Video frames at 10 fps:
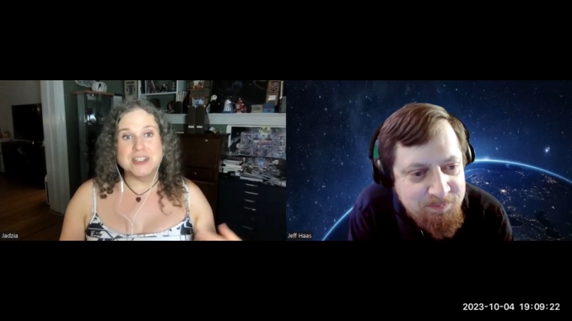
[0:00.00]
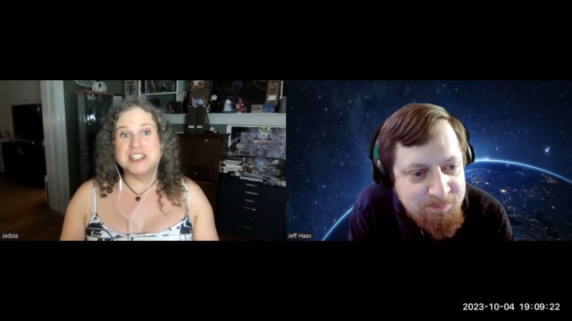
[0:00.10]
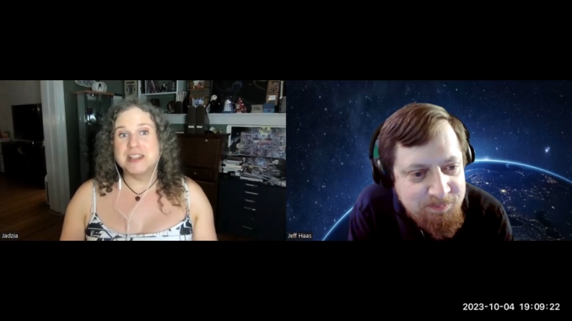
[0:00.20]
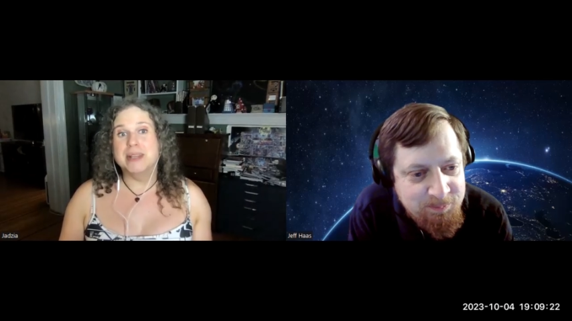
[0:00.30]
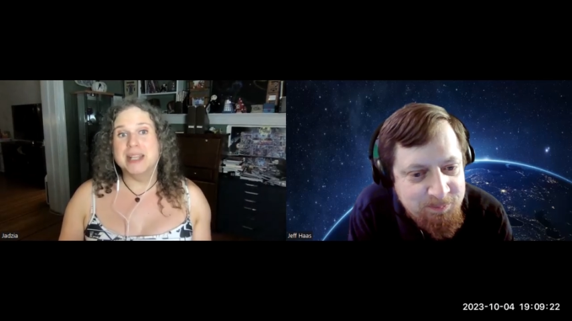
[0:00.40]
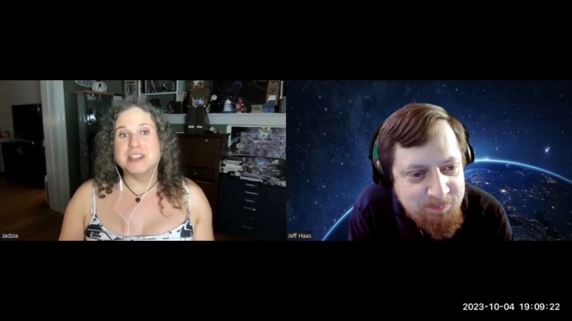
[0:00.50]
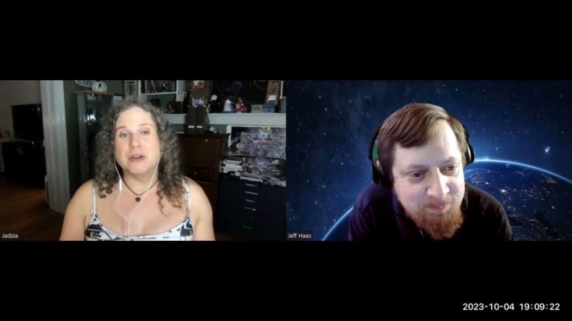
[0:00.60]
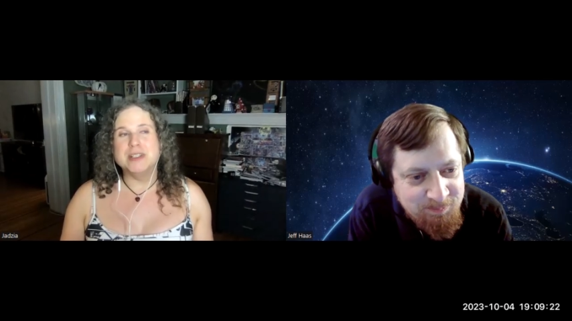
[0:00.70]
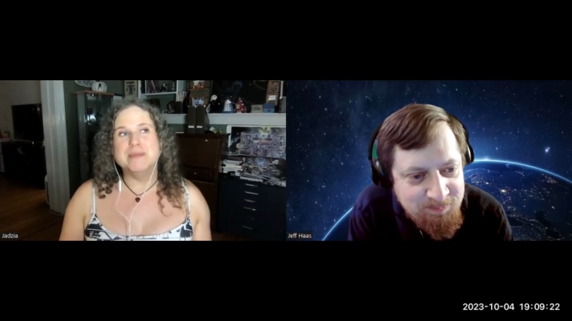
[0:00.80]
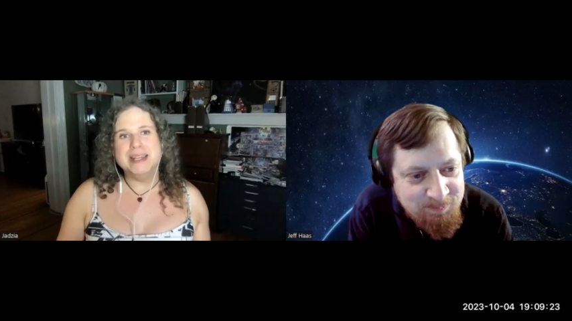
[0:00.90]
Speaker 1: which is something that's
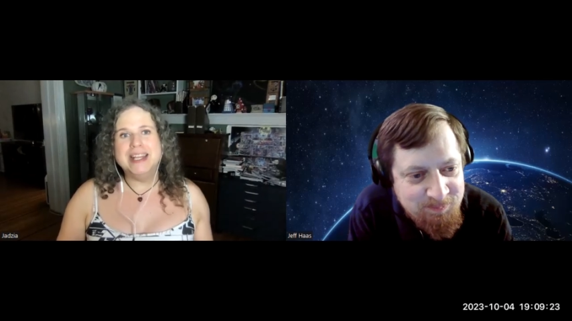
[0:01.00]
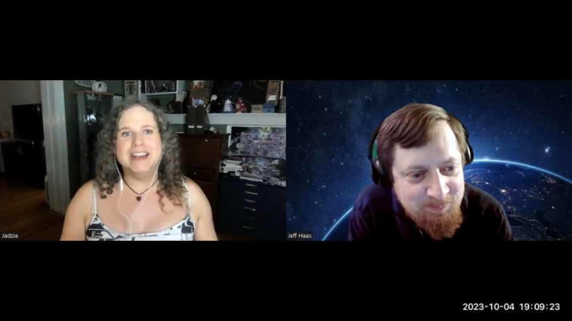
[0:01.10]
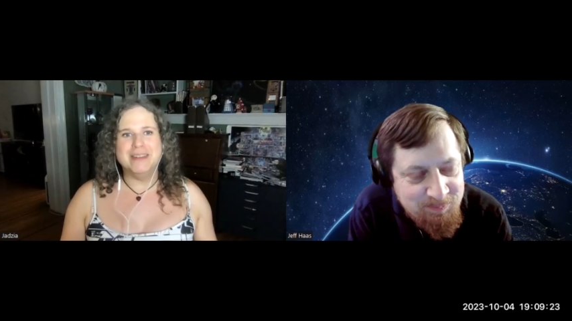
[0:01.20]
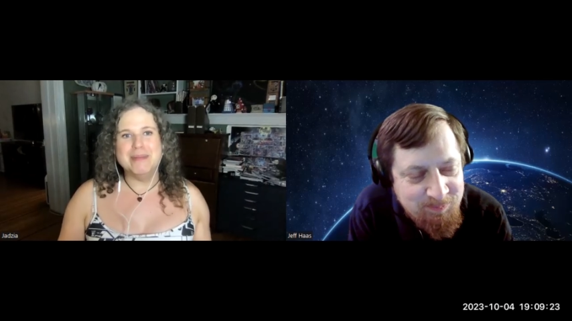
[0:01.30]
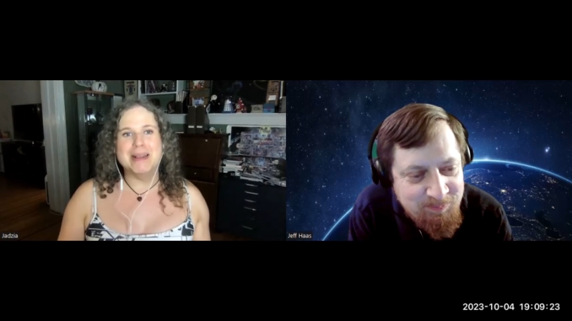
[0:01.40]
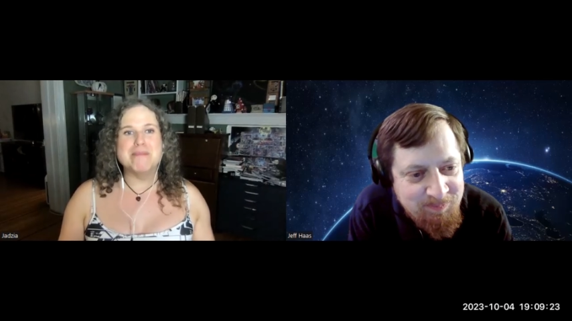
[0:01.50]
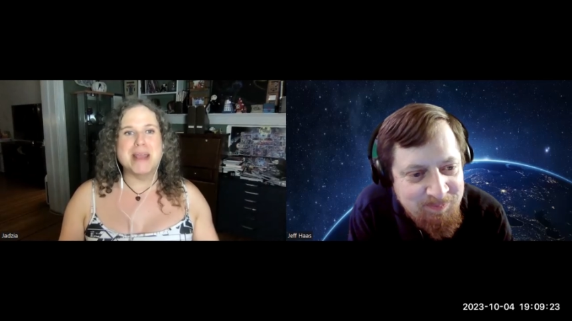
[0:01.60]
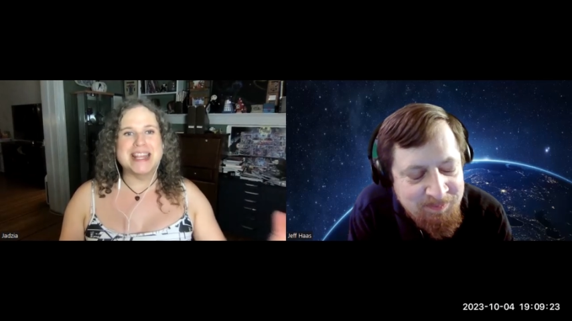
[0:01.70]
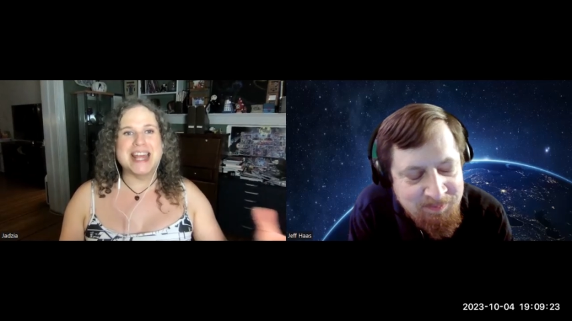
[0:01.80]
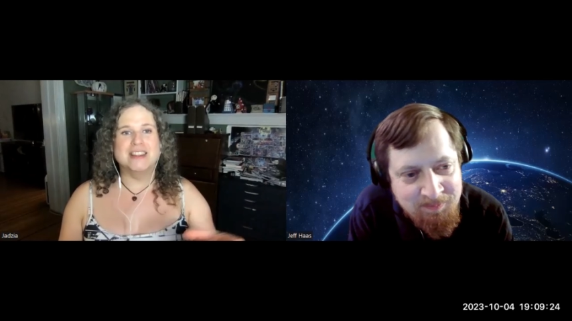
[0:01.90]
always been there, and like
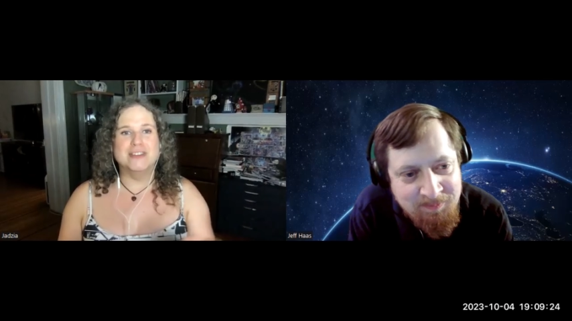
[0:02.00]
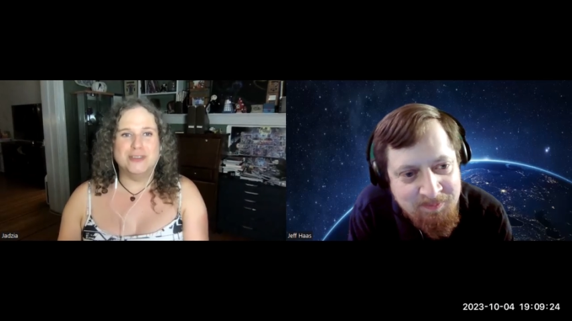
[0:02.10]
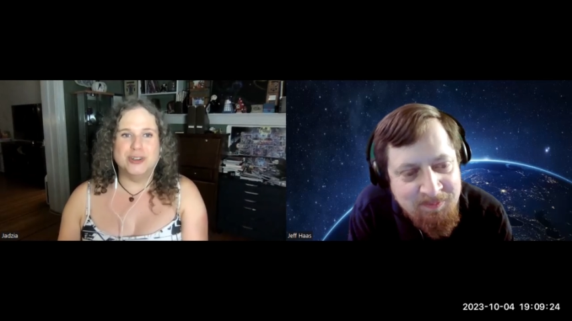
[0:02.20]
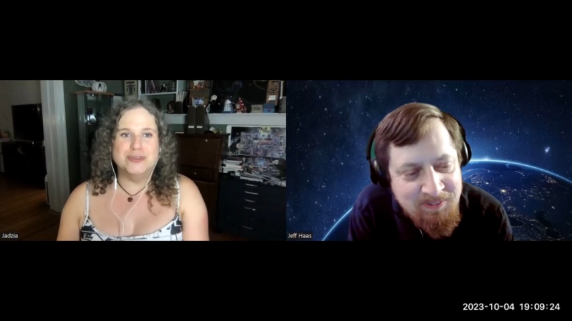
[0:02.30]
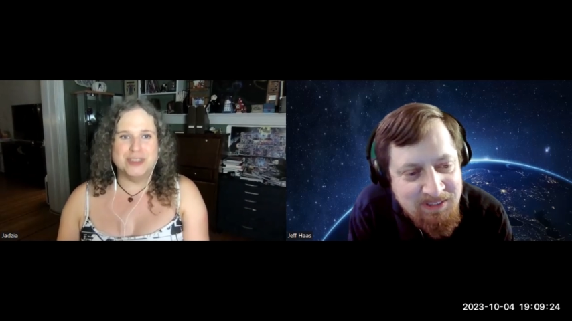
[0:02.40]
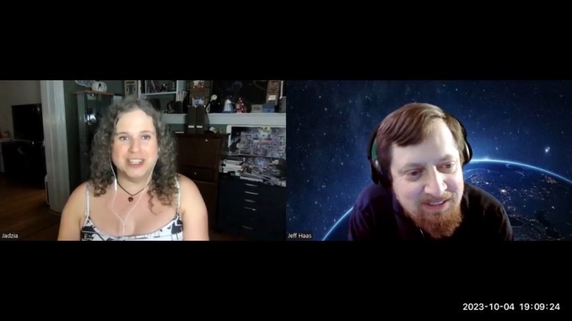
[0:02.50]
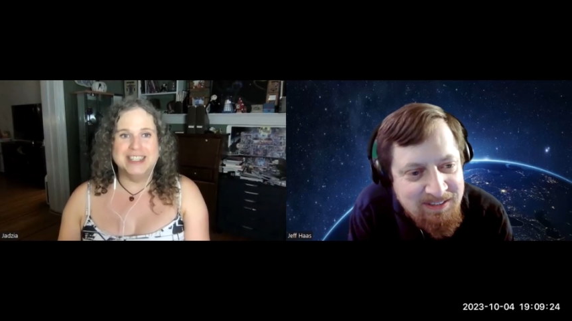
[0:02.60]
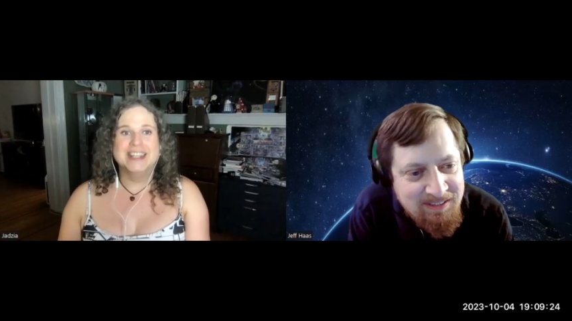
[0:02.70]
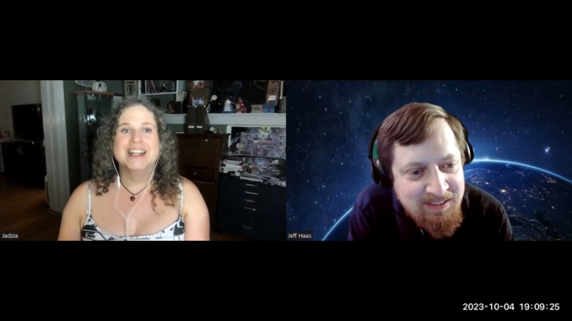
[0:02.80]
make that the forefront,